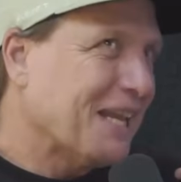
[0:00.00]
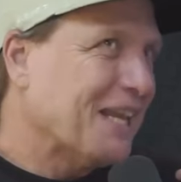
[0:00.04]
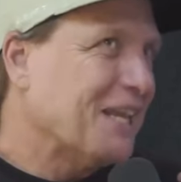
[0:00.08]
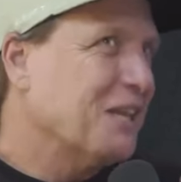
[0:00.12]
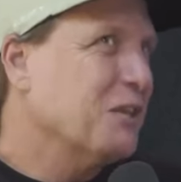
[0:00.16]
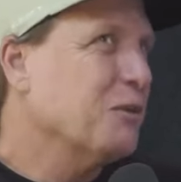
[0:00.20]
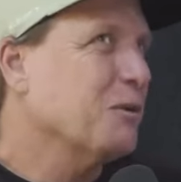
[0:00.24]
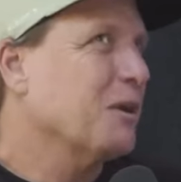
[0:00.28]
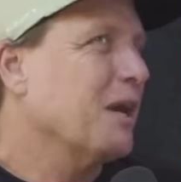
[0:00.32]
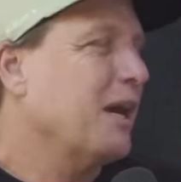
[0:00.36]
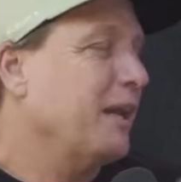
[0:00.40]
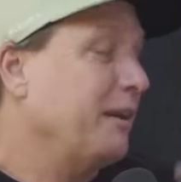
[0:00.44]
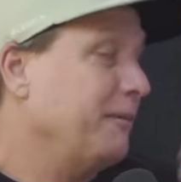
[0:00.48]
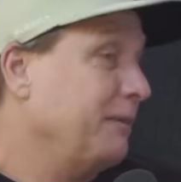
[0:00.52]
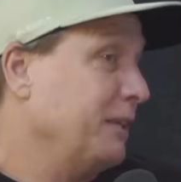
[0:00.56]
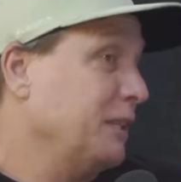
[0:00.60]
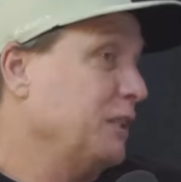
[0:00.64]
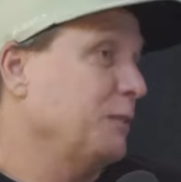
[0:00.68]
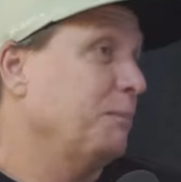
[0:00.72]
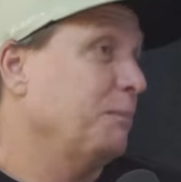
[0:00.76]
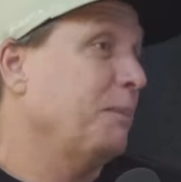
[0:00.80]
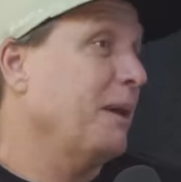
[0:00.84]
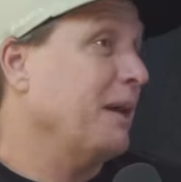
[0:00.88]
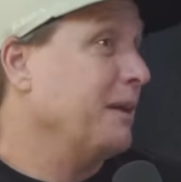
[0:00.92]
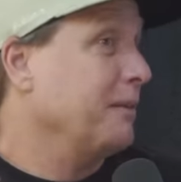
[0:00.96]
you kind of
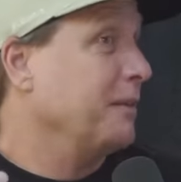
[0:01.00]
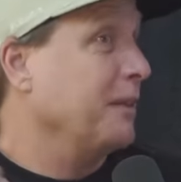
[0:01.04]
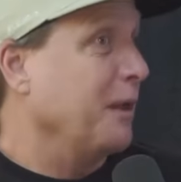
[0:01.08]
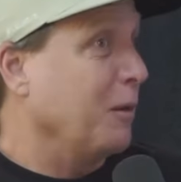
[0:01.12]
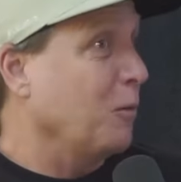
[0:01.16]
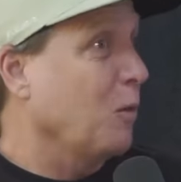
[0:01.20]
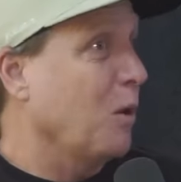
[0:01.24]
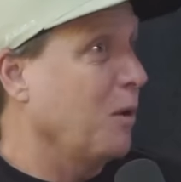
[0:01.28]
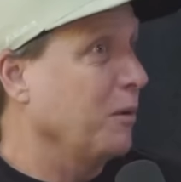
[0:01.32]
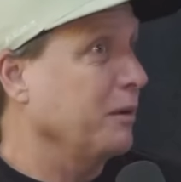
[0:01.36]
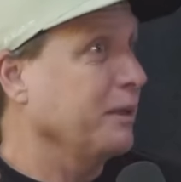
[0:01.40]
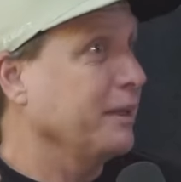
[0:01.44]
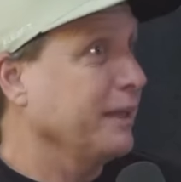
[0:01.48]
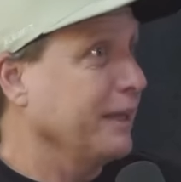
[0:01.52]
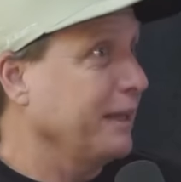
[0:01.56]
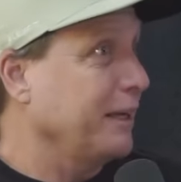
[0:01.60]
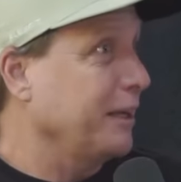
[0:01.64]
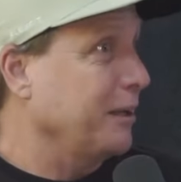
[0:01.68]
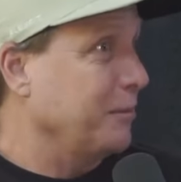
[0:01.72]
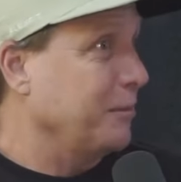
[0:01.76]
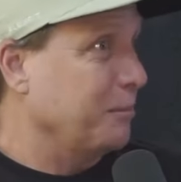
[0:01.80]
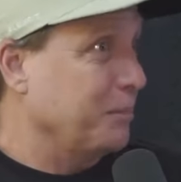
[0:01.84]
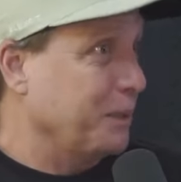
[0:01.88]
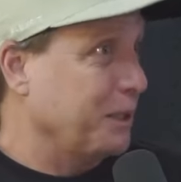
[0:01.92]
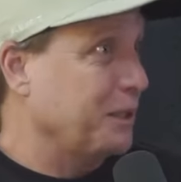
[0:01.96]
expect they won't get
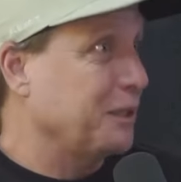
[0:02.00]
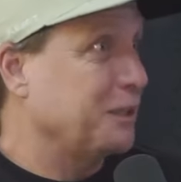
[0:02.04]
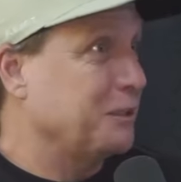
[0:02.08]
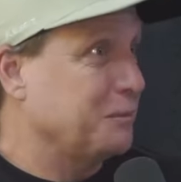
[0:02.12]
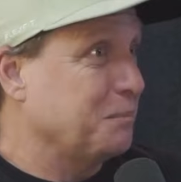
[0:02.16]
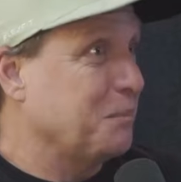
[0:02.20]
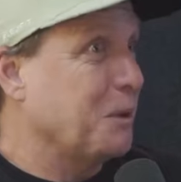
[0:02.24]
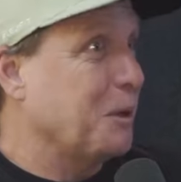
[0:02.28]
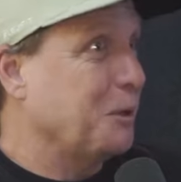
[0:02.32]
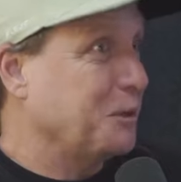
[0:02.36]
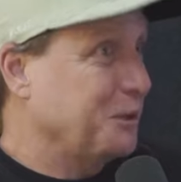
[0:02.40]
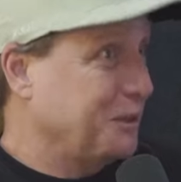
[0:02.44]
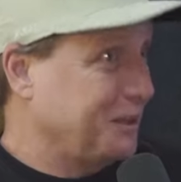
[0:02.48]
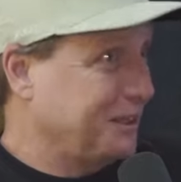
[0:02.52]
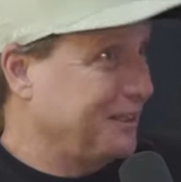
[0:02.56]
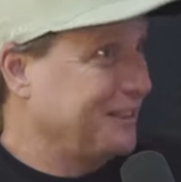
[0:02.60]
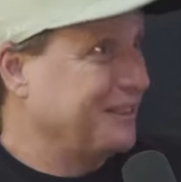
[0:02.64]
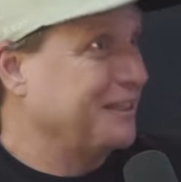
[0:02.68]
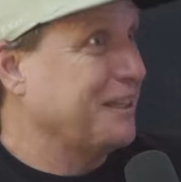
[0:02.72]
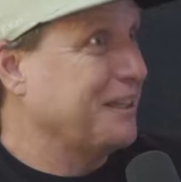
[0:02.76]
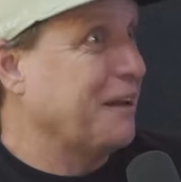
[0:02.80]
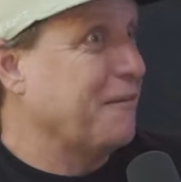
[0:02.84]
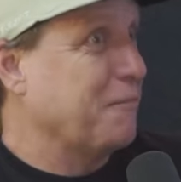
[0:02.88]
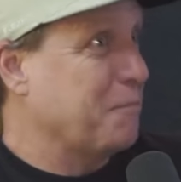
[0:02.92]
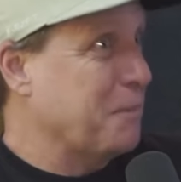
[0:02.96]
it, because
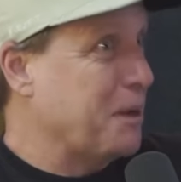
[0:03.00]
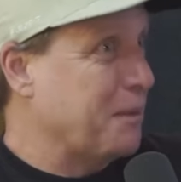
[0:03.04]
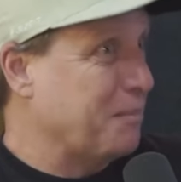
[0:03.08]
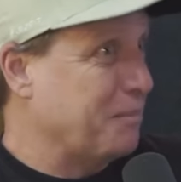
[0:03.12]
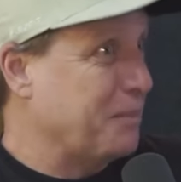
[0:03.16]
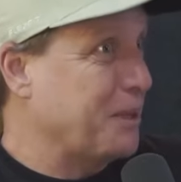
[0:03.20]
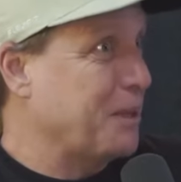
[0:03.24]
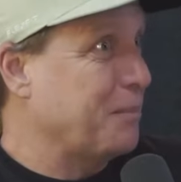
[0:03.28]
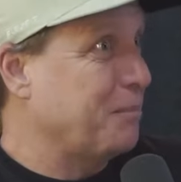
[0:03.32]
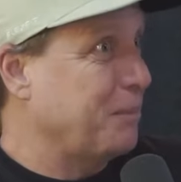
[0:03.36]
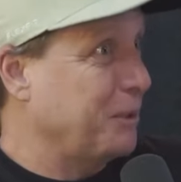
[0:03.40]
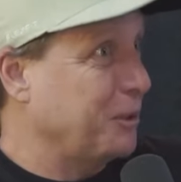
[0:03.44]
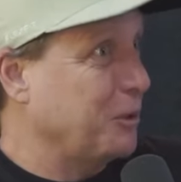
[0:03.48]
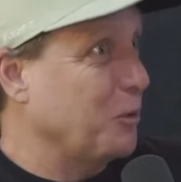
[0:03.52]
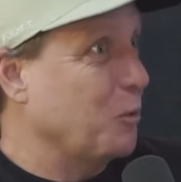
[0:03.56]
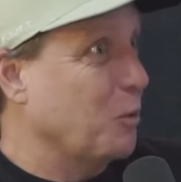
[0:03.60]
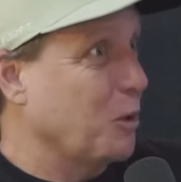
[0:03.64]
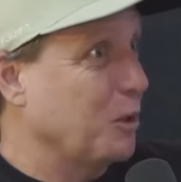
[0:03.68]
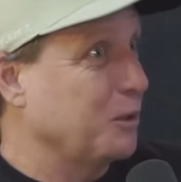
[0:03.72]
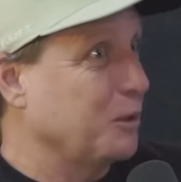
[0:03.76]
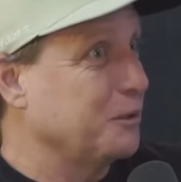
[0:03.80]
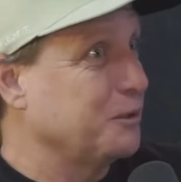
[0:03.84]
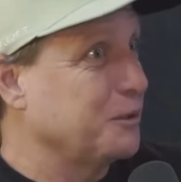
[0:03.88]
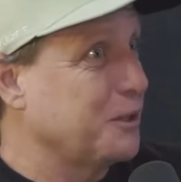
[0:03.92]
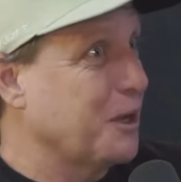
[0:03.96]
most government people in the
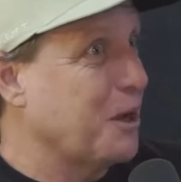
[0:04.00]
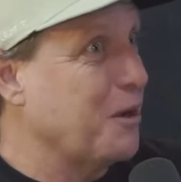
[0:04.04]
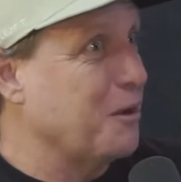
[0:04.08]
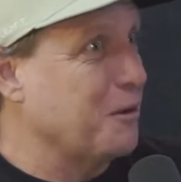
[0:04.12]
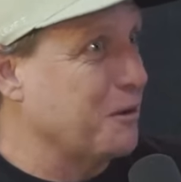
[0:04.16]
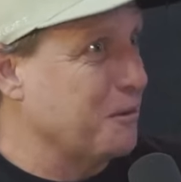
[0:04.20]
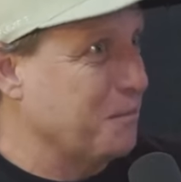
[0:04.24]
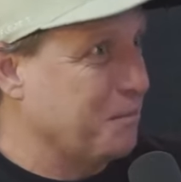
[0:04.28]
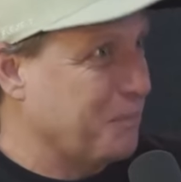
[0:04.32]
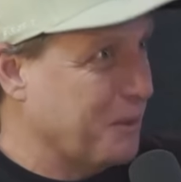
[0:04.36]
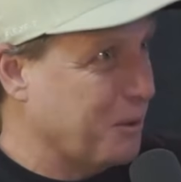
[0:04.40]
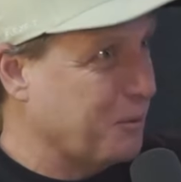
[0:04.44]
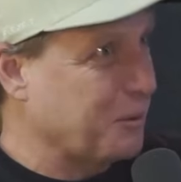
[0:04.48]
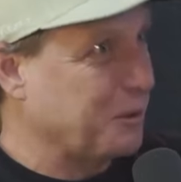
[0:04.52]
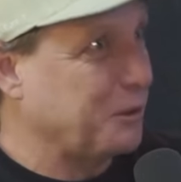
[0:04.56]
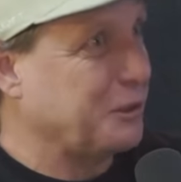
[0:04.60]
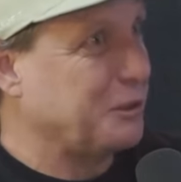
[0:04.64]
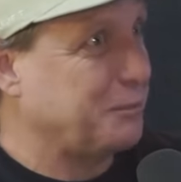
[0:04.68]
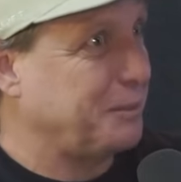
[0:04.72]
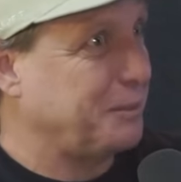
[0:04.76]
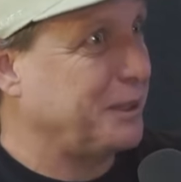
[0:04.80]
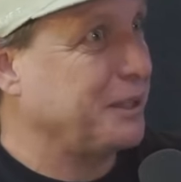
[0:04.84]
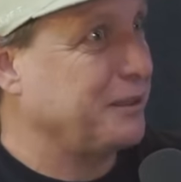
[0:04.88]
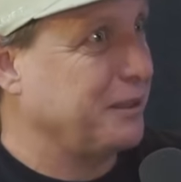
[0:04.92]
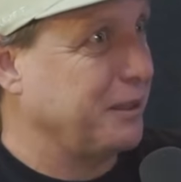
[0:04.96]
world don't. But when you
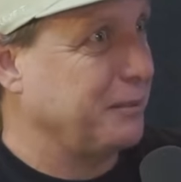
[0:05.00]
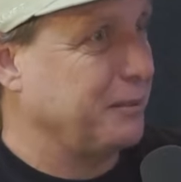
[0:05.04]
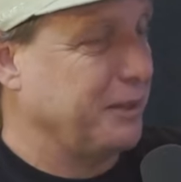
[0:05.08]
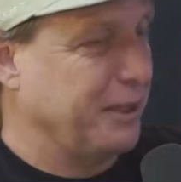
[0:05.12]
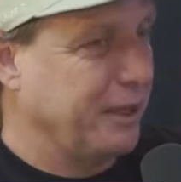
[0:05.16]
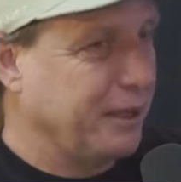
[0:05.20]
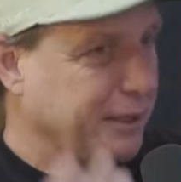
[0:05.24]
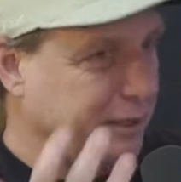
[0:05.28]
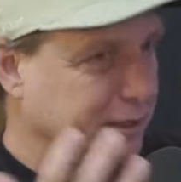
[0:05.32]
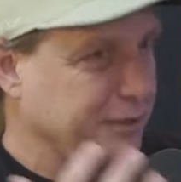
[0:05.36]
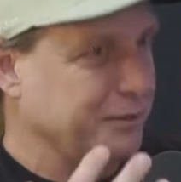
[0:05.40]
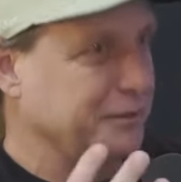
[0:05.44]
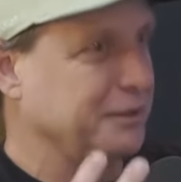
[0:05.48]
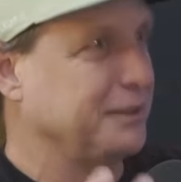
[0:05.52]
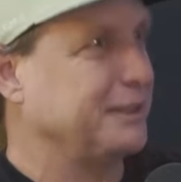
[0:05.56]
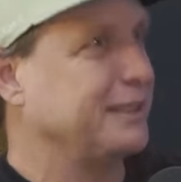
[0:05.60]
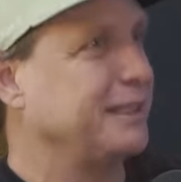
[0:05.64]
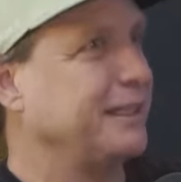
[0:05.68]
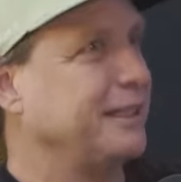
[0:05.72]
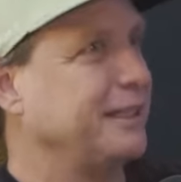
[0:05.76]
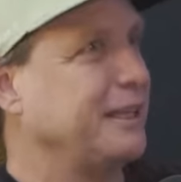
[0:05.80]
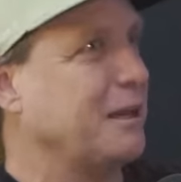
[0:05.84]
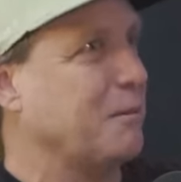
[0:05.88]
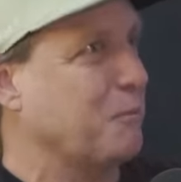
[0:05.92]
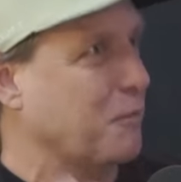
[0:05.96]
speak to them here, you
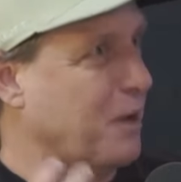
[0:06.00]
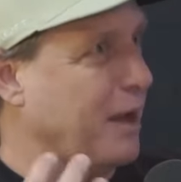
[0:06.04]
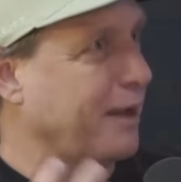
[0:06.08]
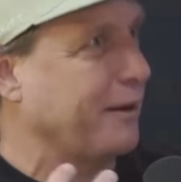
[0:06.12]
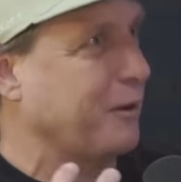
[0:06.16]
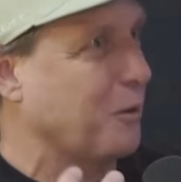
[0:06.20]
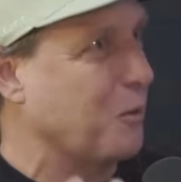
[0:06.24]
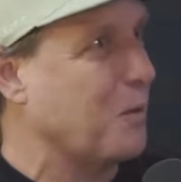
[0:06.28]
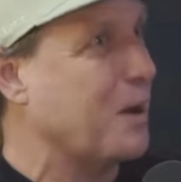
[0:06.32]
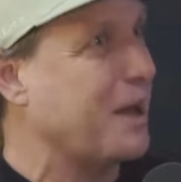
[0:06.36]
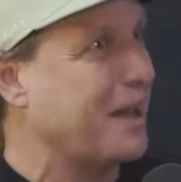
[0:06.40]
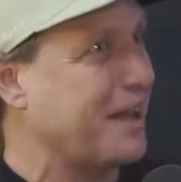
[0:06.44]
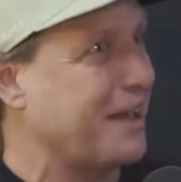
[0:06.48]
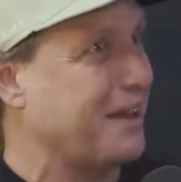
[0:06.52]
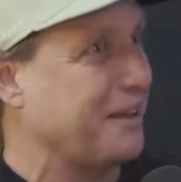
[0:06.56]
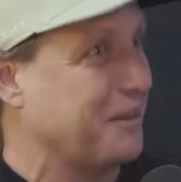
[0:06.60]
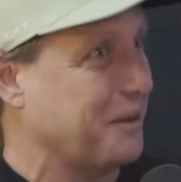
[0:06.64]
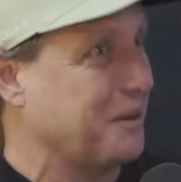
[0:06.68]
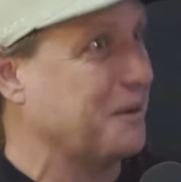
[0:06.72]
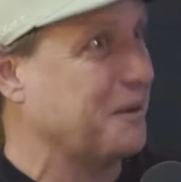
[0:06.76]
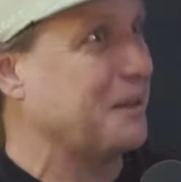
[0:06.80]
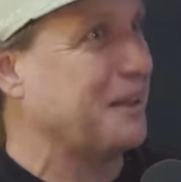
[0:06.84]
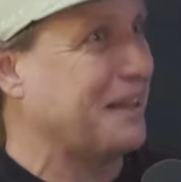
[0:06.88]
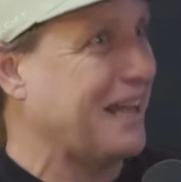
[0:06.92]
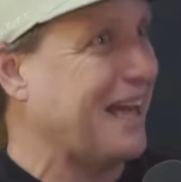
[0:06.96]
see them right away.
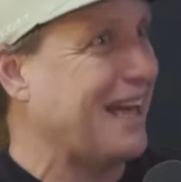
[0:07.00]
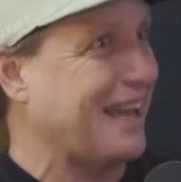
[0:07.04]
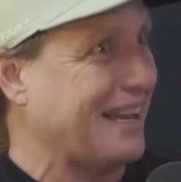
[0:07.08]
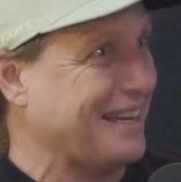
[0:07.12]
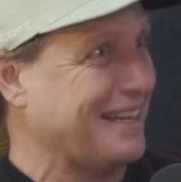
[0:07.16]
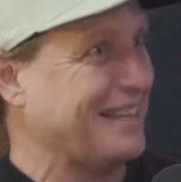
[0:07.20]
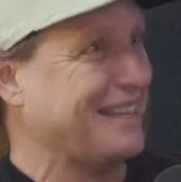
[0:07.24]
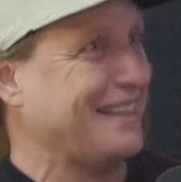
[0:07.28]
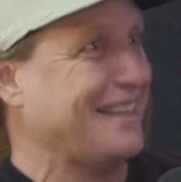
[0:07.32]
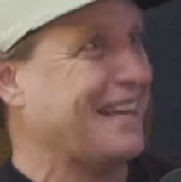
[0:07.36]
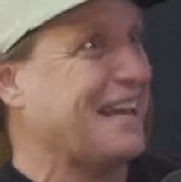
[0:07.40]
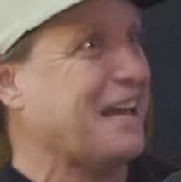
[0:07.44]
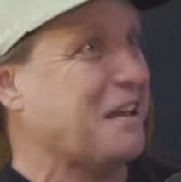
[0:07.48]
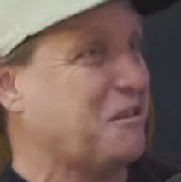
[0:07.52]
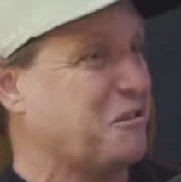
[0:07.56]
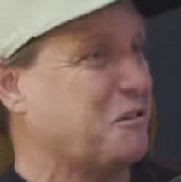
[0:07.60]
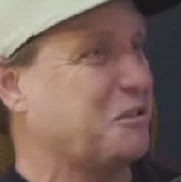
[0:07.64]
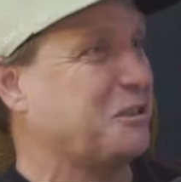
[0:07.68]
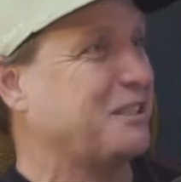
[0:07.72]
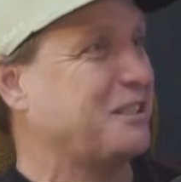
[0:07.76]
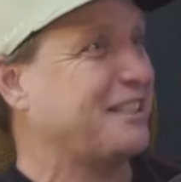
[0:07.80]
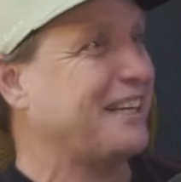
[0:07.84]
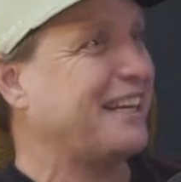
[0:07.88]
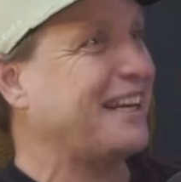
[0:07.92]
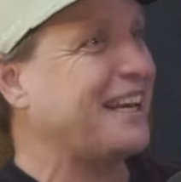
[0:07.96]
They're like, they
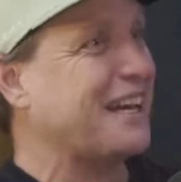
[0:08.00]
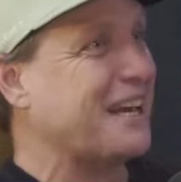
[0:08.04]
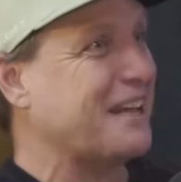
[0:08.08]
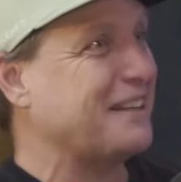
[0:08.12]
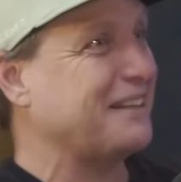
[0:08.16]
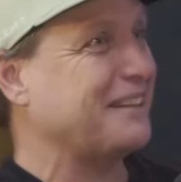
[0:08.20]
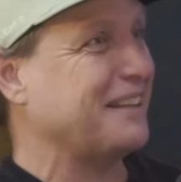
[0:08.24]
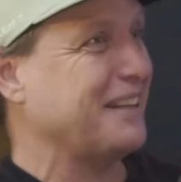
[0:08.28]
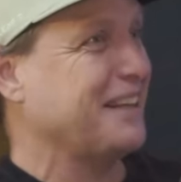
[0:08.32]
understand